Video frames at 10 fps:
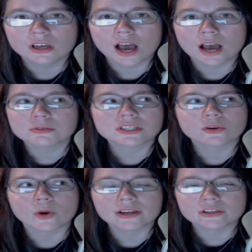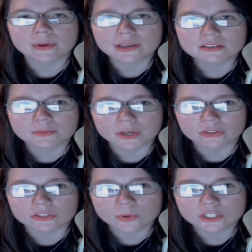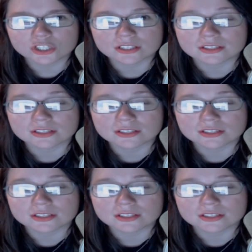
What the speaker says: I was like, why are you asking me all these questions?